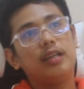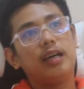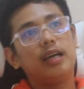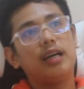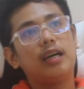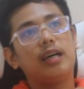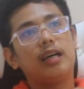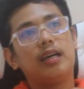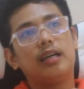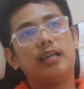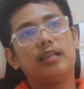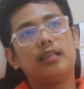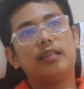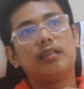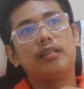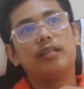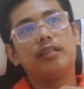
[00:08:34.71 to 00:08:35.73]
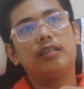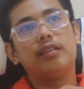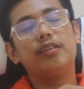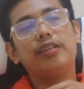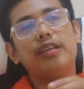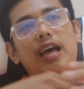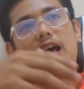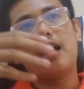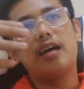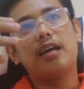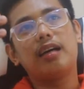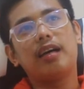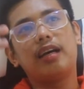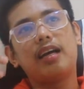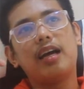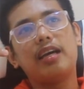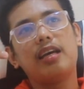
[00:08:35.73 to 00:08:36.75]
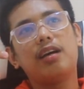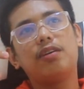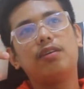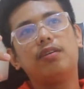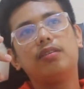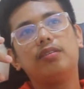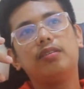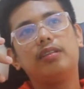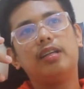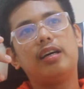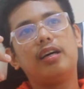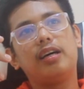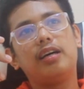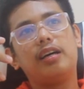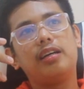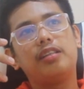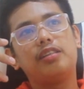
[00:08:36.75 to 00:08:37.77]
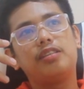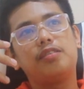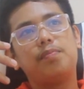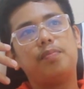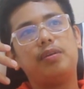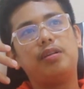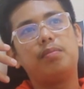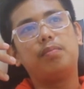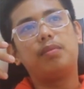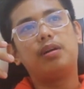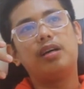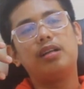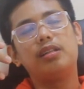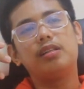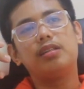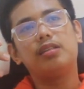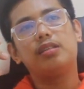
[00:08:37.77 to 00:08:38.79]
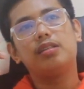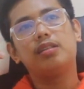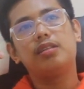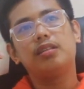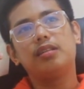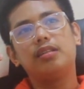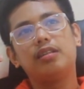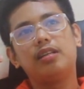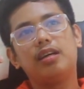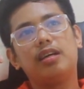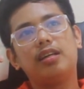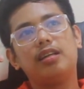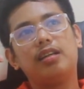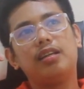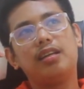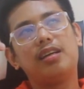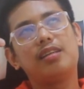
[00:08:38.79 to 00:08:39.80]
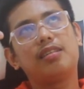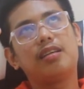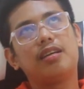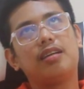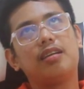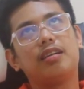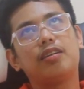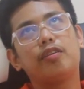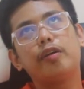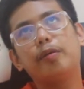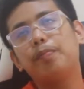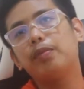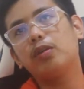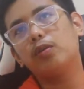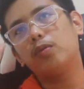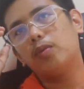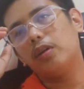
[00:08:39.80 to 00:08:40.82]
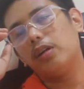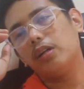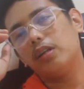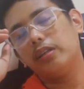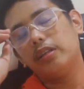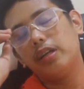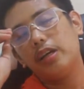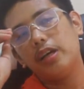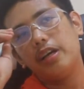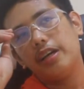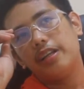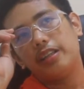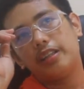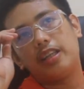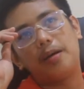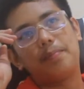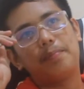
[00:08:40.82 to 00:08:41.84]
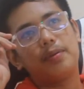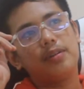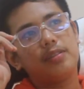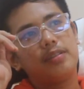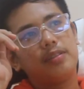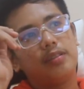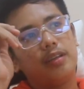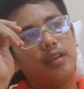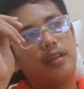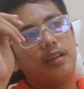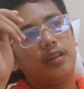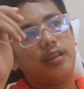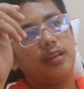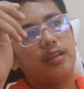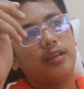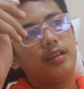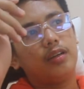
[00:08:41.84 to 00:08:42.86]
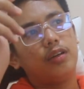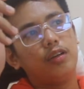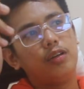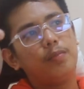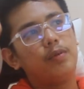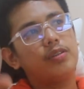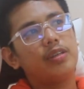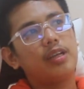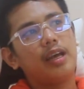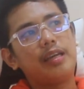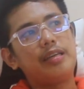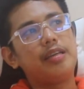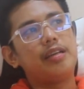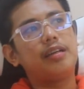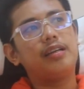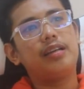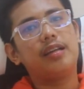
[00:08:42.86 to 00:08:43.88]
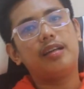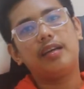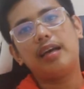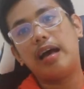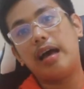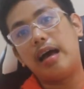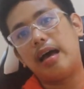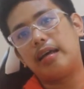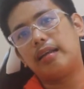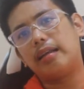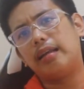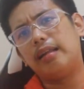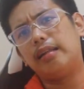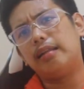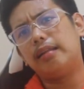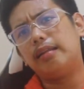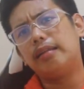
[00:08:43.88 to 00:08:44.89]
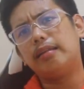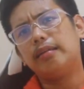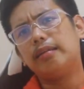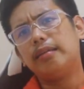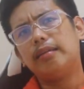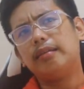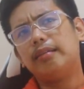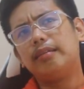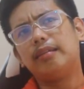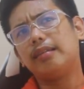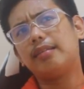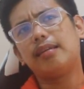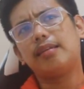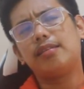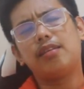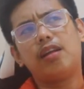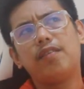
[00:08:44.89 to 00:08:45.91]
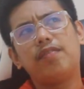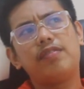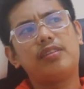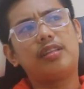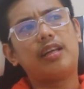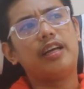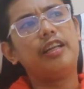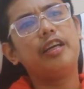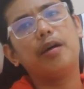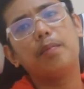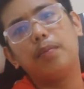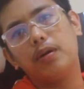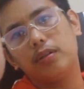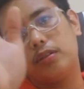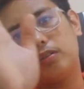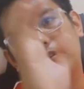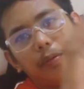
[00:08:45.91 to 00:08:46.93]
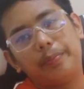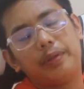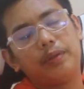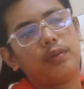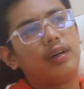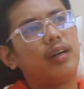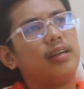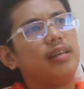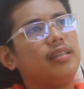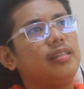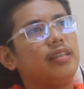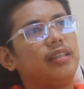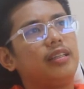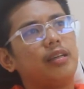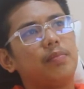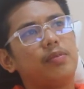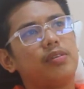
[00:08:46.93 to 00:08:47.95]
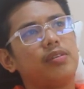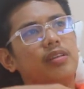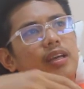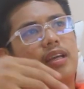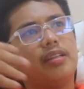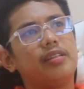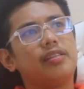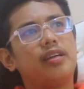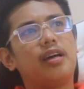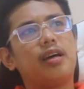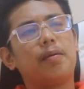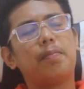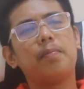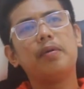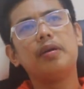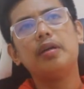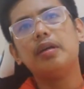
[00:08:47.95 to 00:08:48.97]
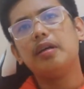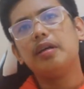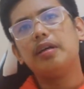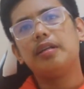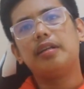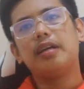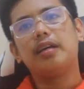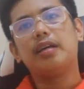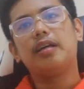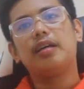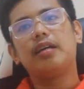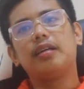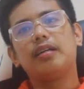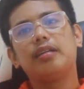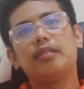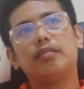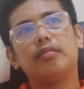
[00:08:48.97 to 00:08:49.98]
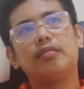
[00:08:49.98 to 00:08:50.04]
na, yun nga, kagaya ko, na it's been months na nasa crypto world, tapos almost a year na nag-aaral, nagsa-self-study about cryptocurrency, tapos ends up na,